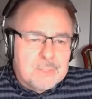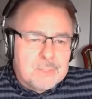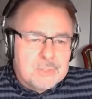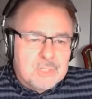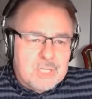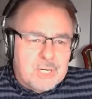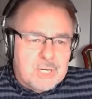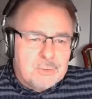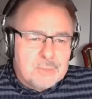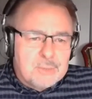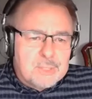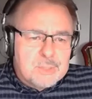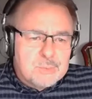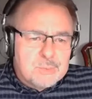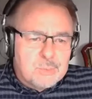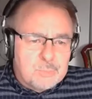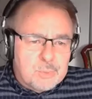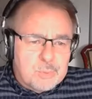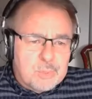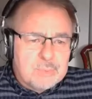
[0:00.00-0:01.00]
that
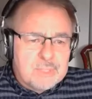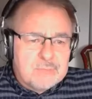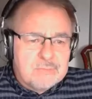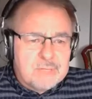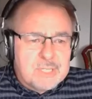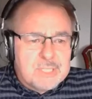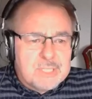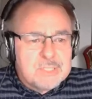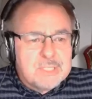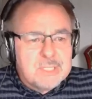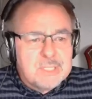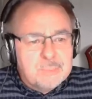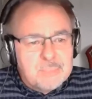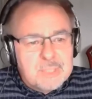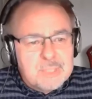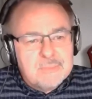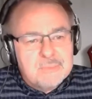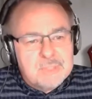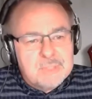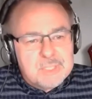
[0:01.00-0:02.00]
charities were probably facing a
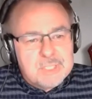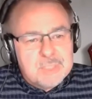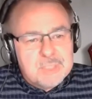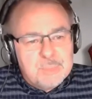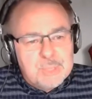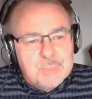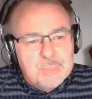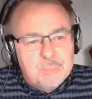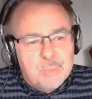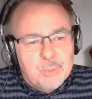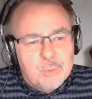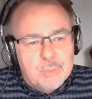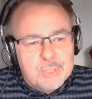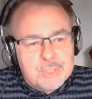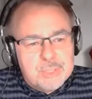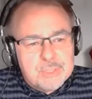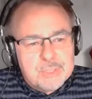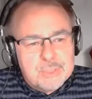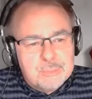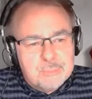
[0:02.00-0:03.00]
bit of a tipping
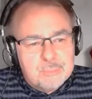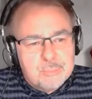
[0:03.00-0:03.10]
point